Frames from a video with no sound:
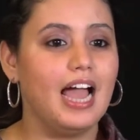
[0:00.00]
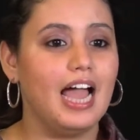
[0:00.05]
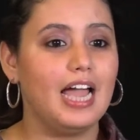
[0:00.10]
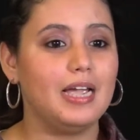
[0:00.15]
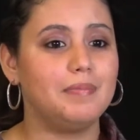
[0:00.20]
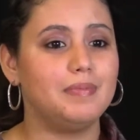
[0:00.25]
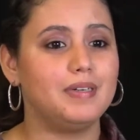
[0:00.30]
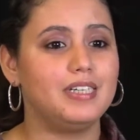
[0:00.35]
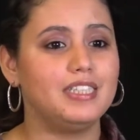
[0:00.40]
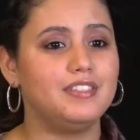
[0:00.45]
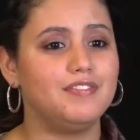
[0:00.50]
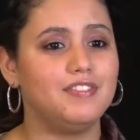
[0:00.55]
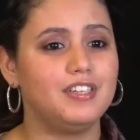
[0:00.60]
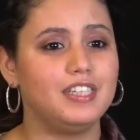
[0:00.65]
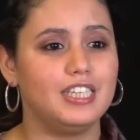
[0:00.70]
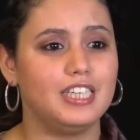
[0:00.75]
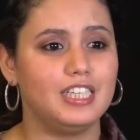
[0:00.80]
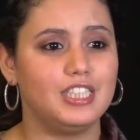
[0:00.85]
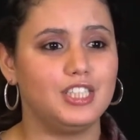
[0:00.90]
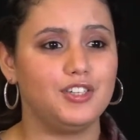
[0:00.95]
I
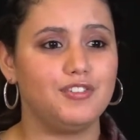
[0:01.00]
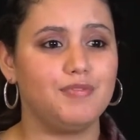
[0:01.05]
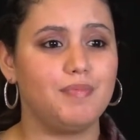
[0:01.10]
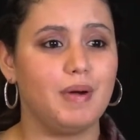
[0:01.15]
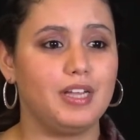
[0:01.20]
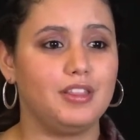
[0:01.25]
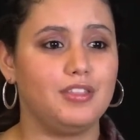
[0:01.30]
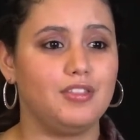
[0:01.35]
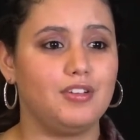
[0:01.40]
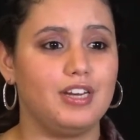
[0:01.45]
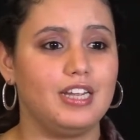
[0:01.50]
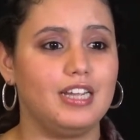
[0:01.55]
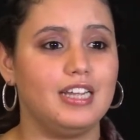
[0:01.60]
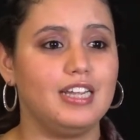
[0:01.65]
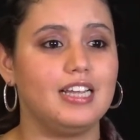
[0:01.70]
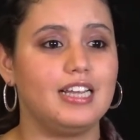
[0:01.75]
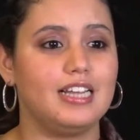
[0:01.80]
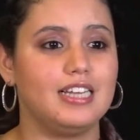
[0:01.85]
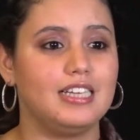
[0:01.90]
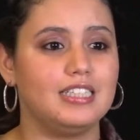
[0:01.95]
breastfed each of my
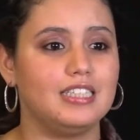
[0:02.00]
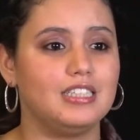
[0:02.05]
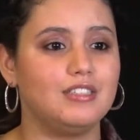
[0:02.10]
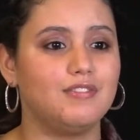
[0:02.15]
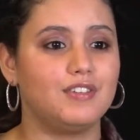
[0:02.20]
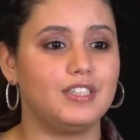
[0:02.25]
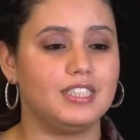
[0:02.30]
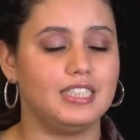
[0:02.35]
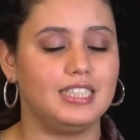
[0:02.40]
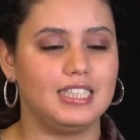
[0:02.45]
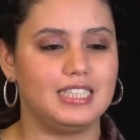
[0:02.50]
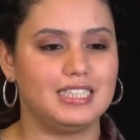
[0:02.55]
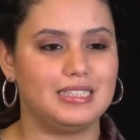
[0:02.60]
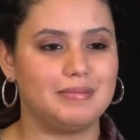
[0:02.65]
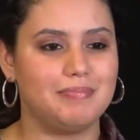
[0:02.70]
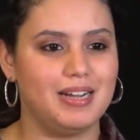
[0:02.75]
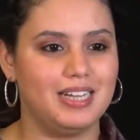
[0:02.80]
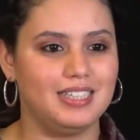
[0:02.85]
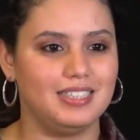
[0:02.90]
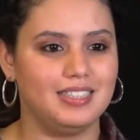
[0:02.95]
three kids for
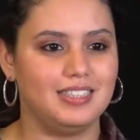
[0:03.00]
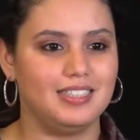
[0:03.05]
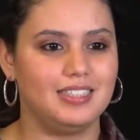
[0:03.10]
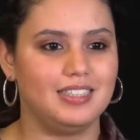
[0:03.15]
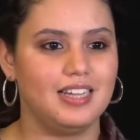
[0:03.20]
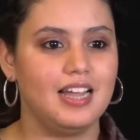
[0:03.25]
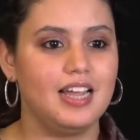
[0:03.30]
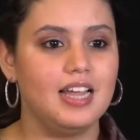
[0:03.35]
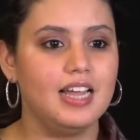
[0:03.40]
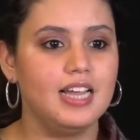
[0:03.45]
six months.